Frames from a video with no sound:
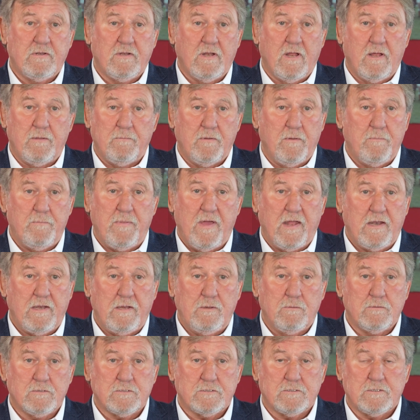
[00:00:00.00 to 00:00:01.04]
I mean, Benny
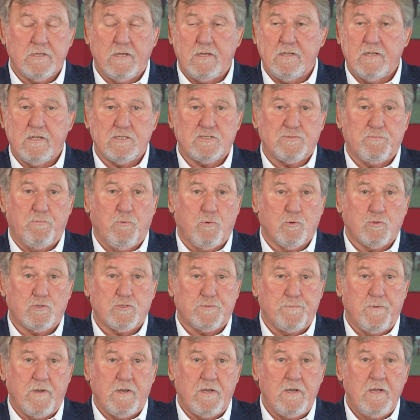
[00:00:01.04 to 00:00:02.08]
was a
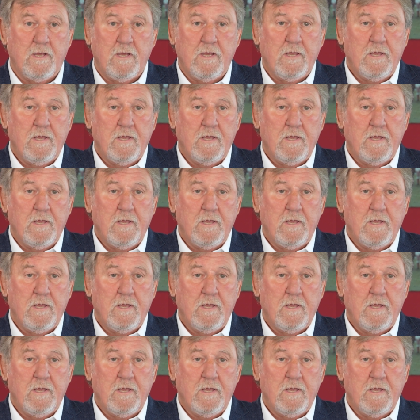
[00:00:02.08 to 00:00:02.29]
sportsman,